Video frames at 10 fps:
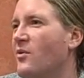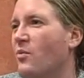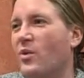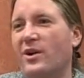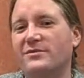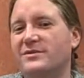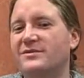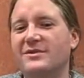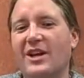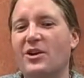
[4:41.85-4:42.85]
Well,
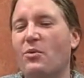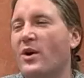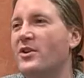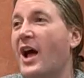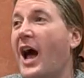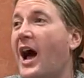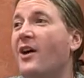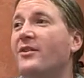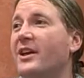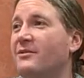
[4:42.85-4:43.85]
and you wondered
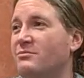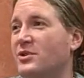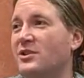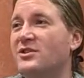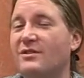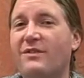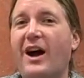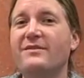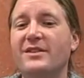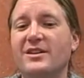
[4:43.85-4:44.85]
how they could
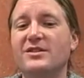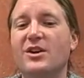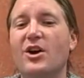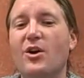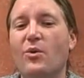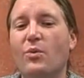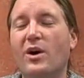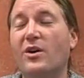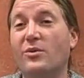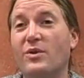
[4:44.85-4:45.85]
survive in this.
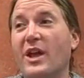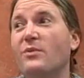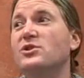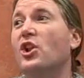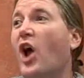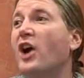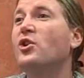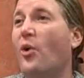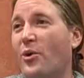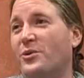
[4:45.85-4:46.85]
Well, it was a lot
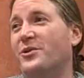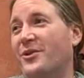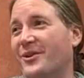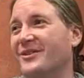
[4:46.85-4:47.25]
colder.